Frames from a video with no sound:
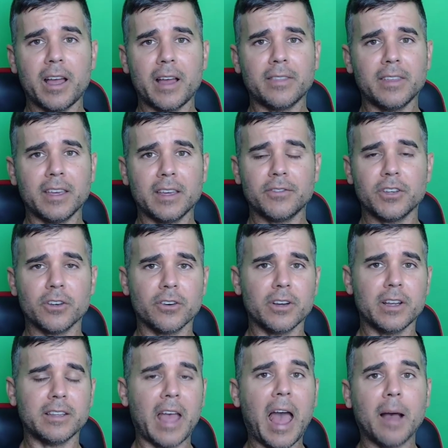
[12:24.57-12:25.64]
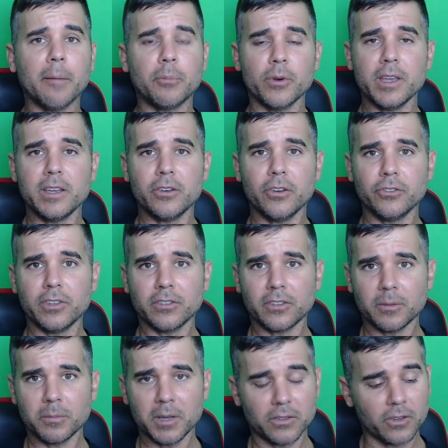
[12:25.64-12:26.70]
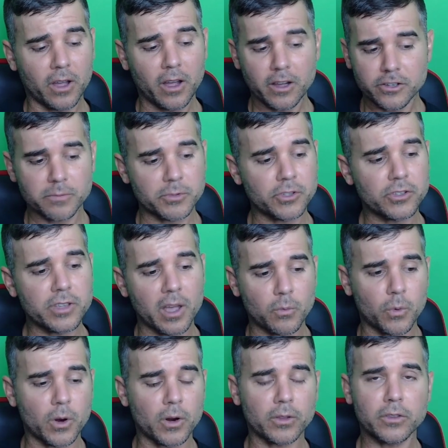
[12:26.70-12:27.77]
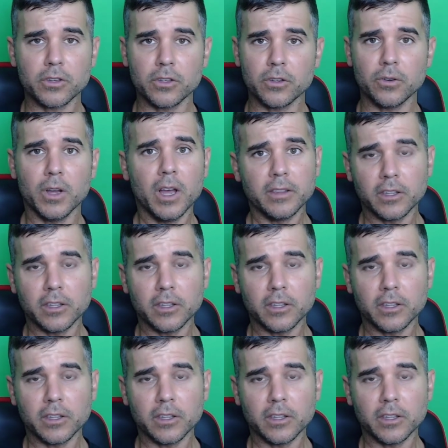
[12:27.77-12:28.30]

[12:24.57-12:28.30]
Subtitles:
I think if you're in the Apple ecosystem, it's 100% worth you.